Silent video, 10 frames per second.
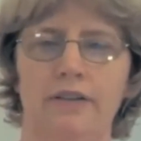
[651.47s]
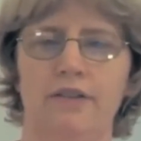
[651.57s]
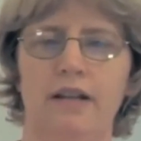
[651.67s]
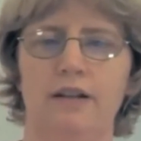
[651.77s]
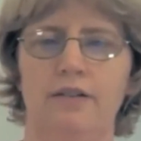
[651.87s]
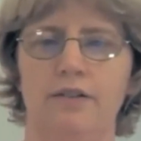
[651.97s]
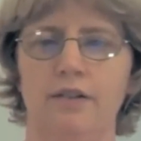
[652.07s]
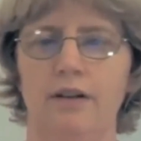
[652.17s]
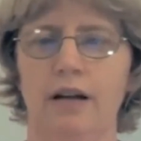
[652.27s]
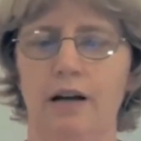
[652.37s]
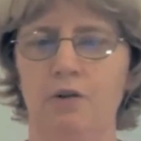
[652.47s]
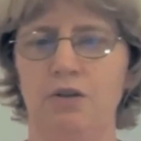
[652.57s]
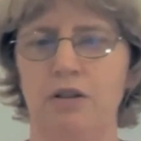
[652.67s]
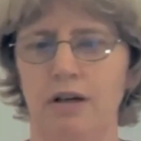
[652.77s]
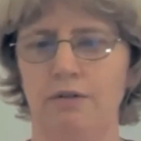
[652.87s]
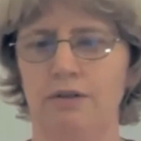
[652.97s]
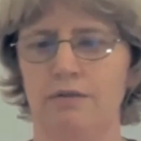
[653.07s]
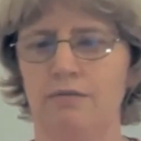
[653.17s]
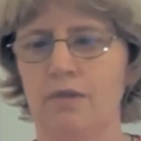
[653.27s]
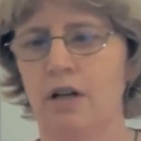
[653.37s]
that is. I would
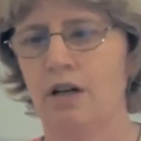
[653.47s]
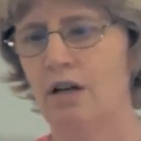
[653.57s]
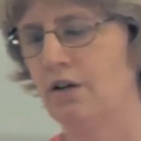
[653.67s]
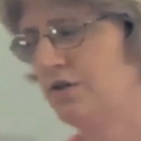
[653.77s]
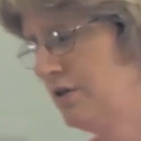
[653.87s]
use